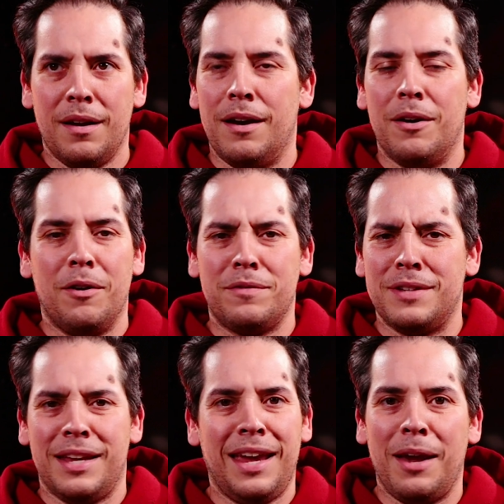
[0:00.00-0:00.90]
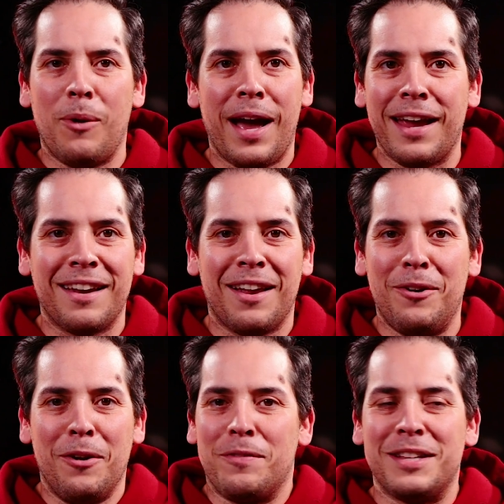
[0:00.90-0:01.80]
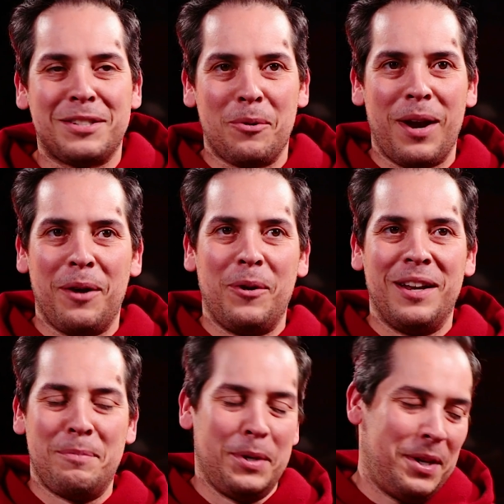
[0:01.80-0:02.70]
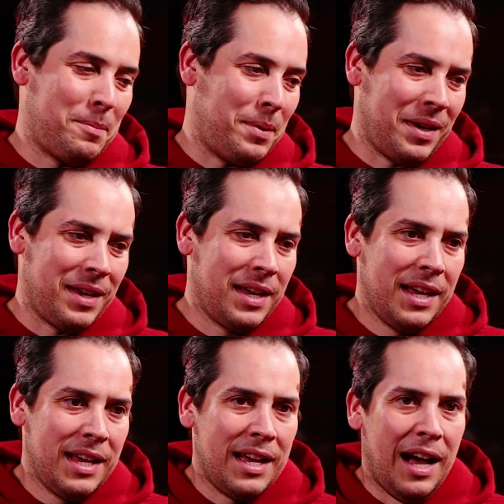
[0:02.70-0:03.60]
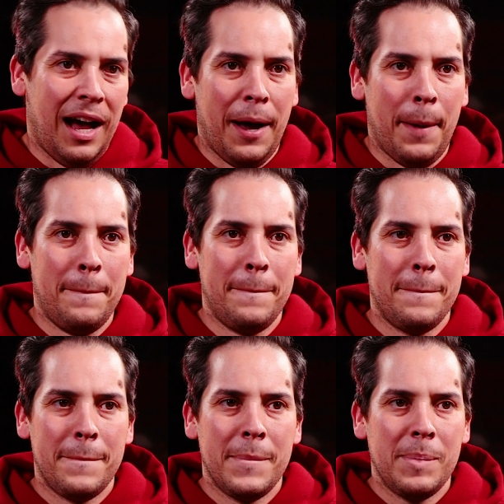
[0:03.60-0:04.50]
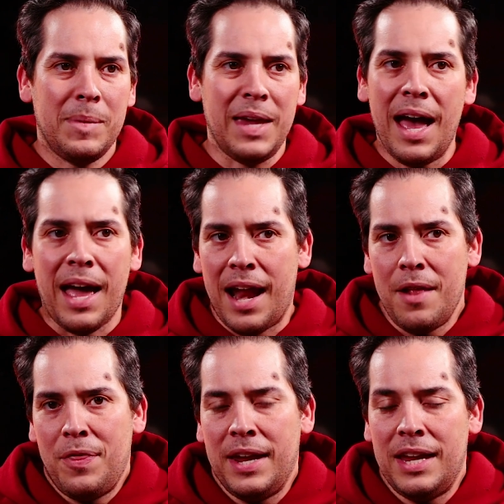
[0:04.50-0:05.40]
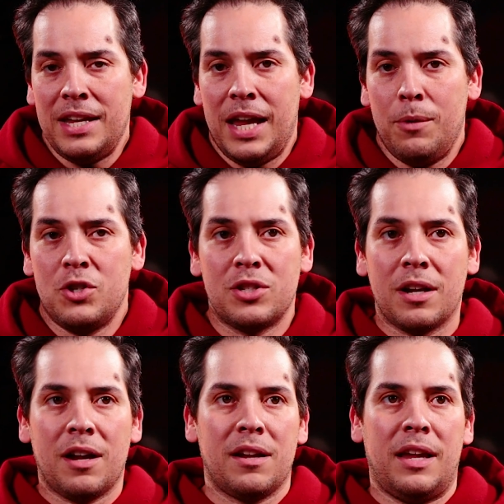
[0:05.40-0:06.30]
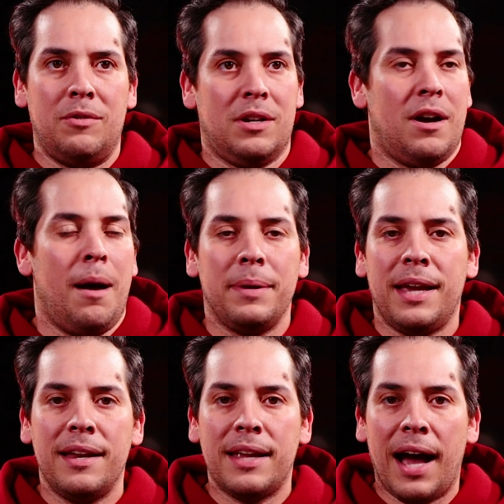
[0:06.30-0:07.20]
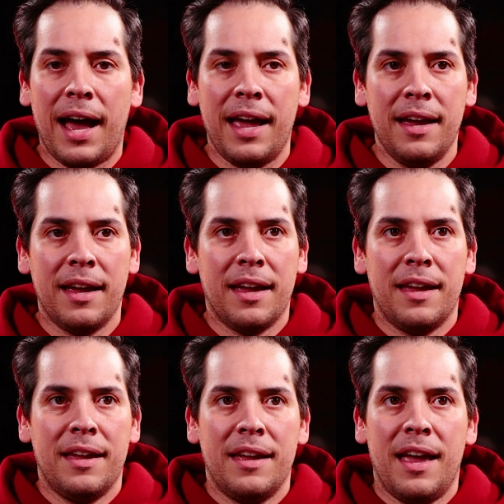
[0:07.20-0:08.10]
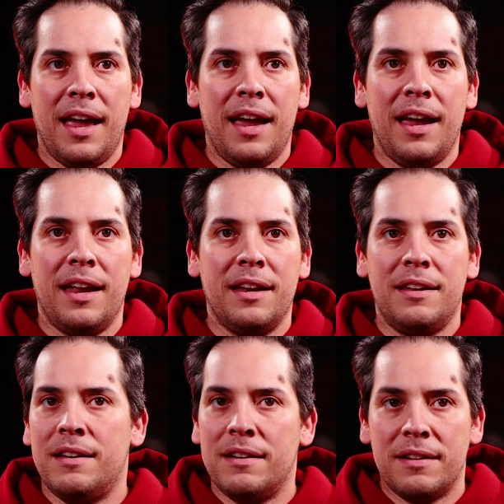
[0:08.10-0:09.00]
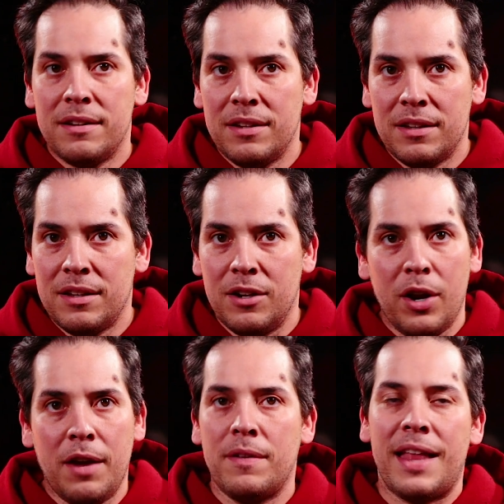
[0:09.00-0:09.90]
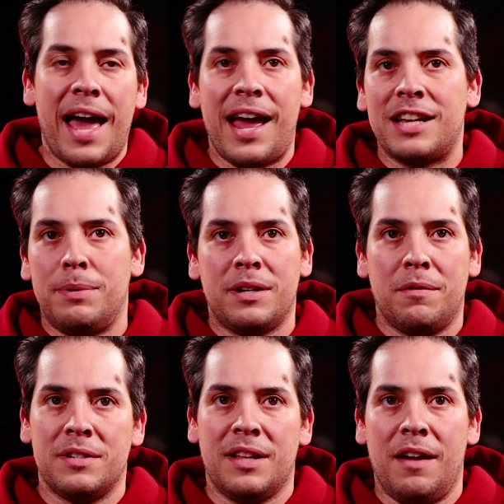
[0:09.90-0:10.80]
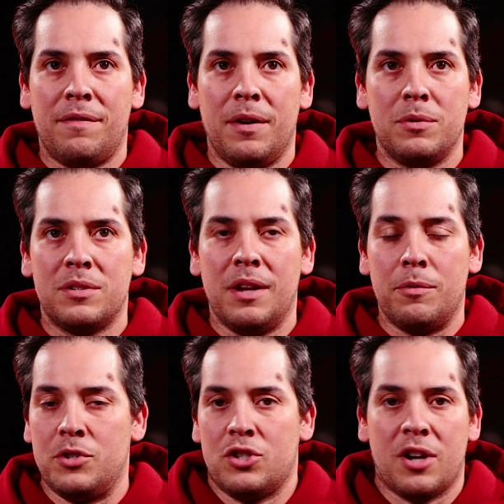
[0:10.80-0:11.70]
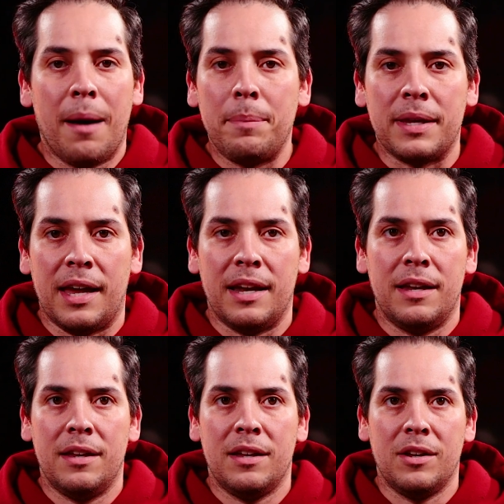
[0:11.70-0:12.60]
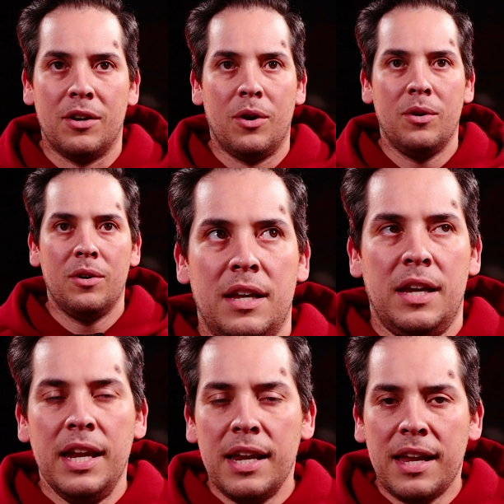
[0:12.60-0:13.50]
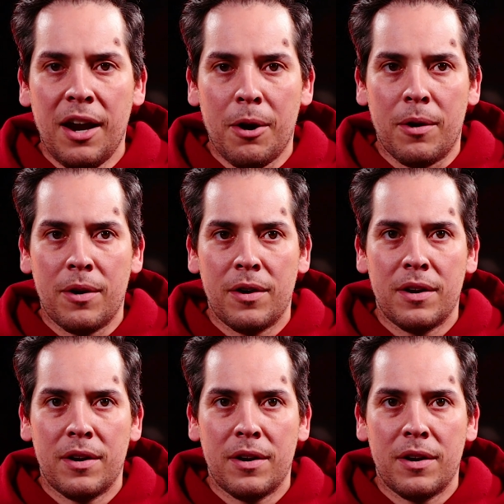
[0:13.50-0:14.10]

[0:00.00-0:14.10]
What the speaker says: I don't know if it's a gay wagon. I don't know if that's the right way to put it, but yeah, I think he was a complicated guy, and you know, even that aspect of his life, it was just complicated. You know, he didn't care.